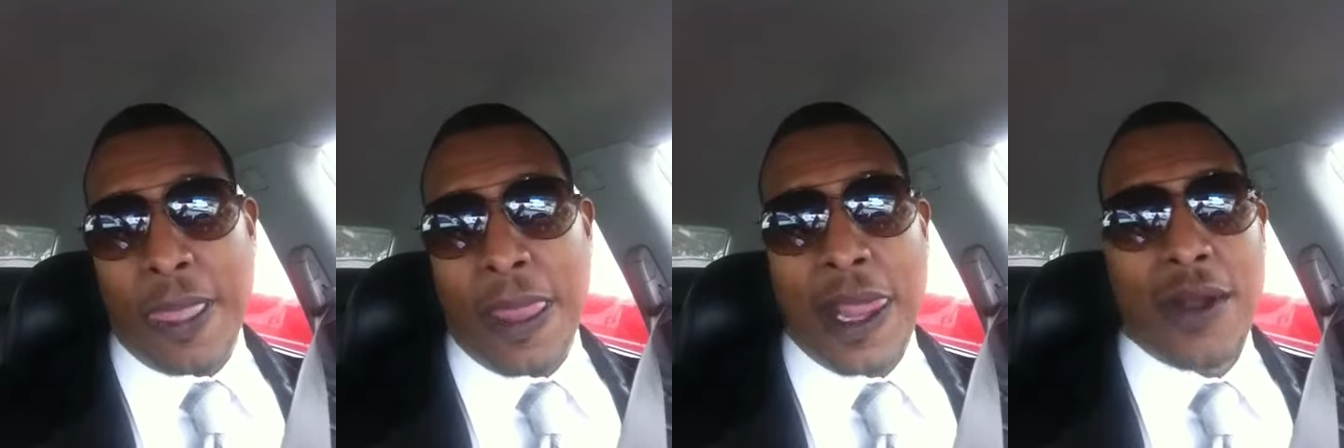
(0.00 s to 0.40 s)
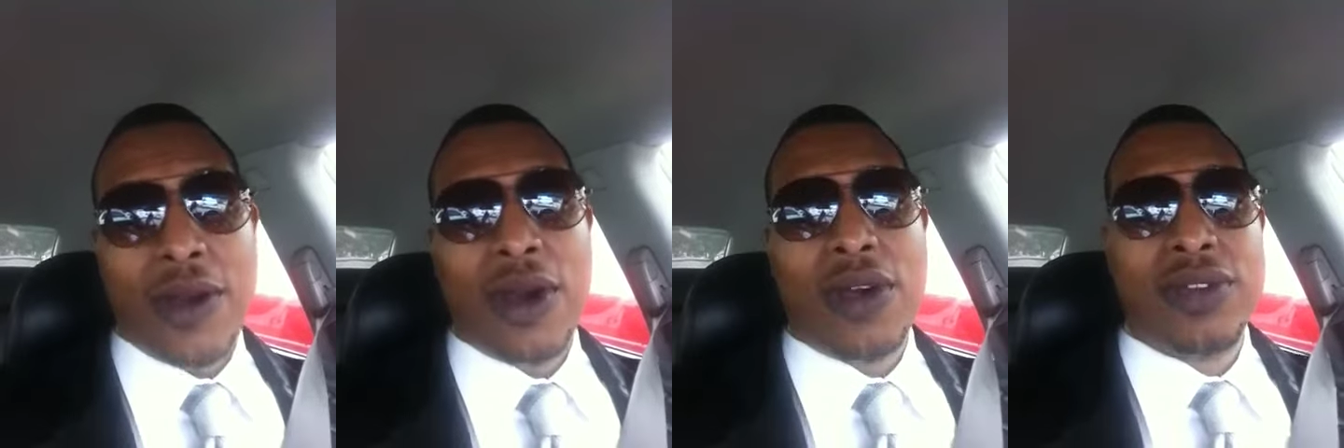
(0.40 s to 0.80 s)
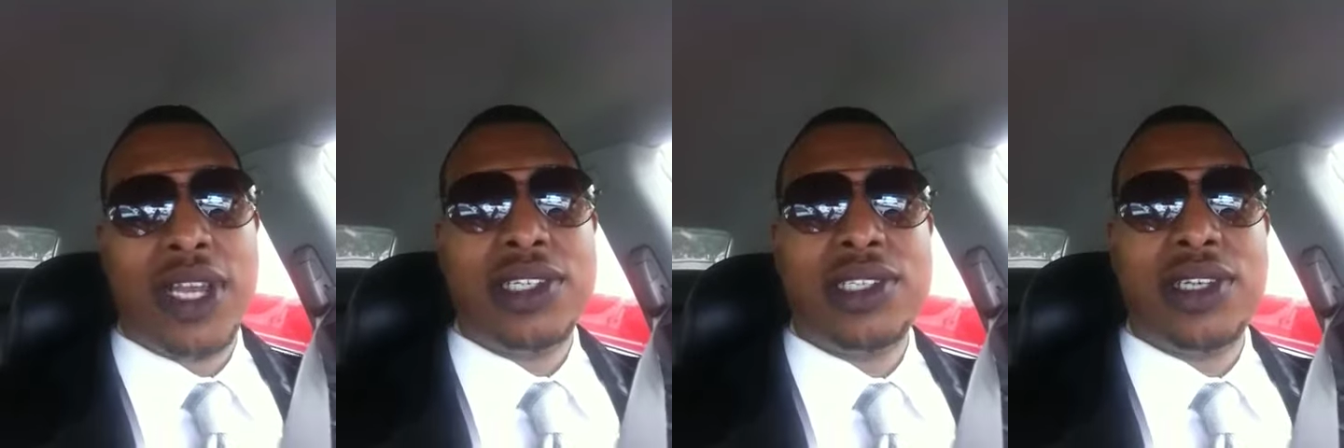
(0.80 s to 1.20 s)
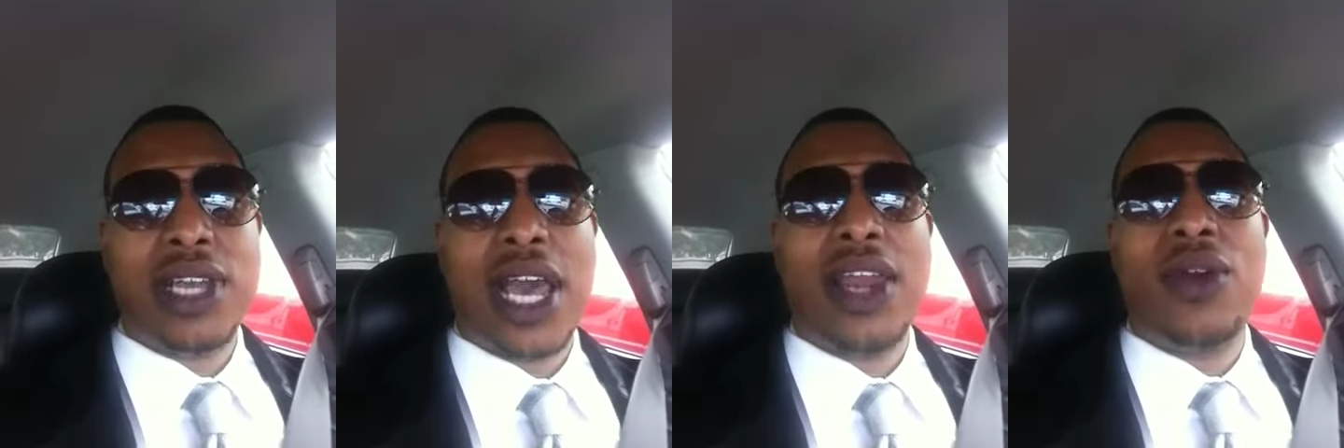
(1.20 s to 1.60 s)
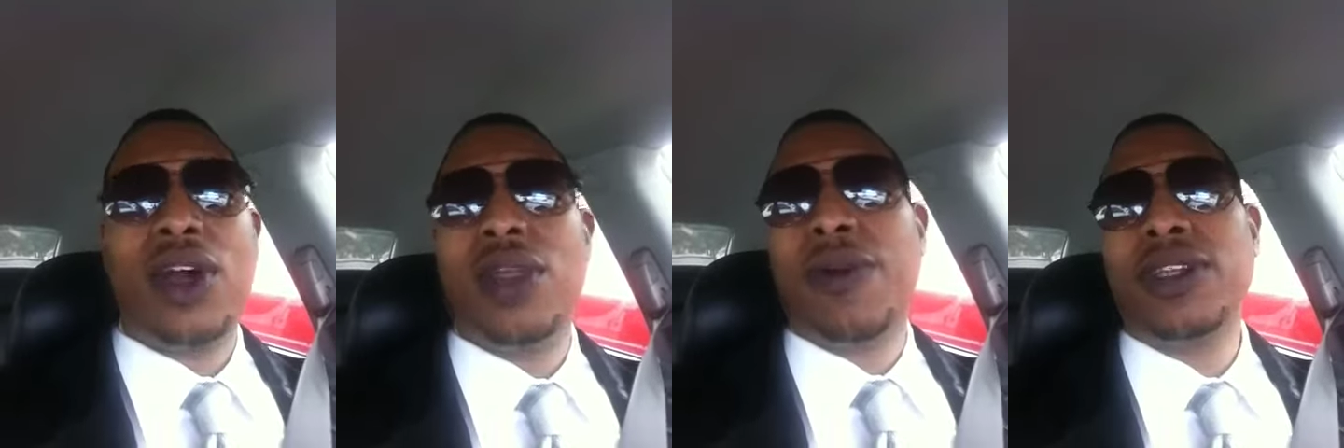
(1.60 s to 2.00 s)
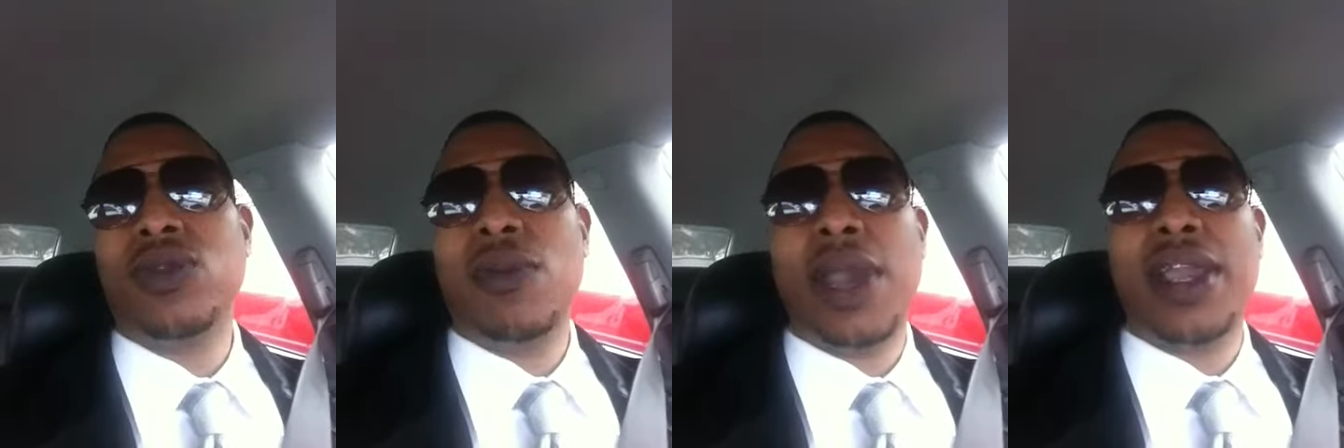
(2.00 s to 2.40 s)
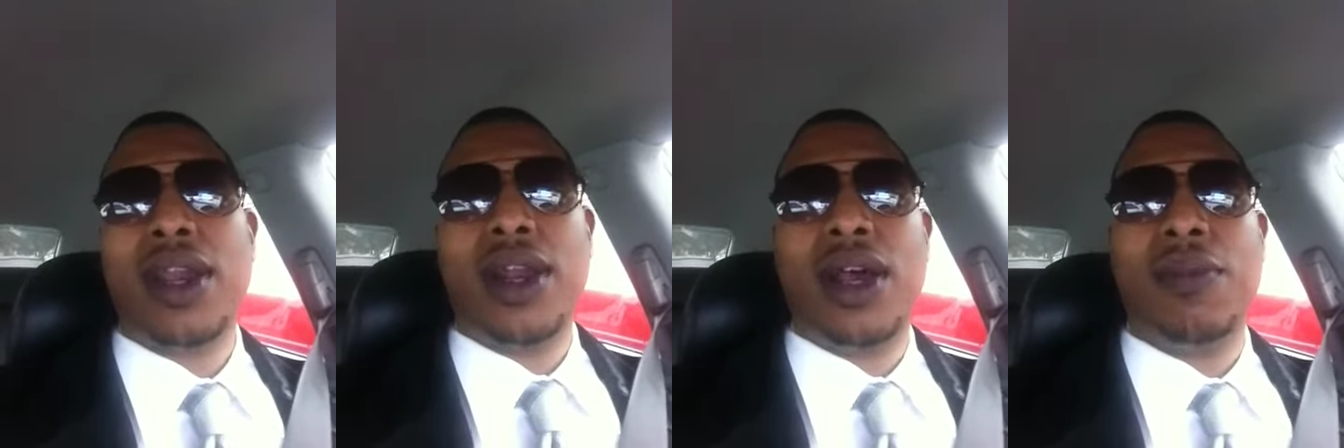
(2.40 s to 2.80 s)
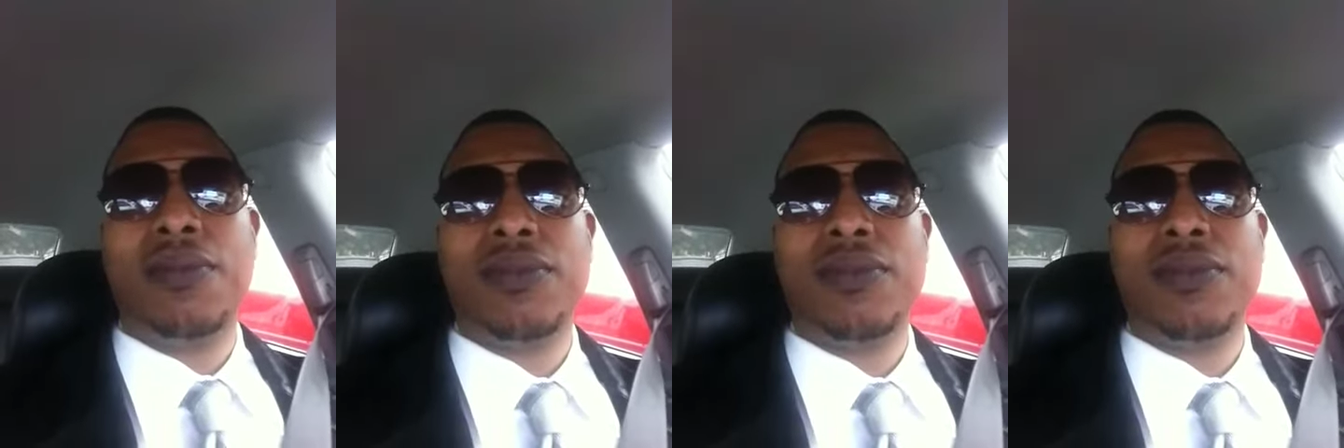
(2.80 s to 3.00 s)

I don't go off that shit. How I know the other person wasn't making it up?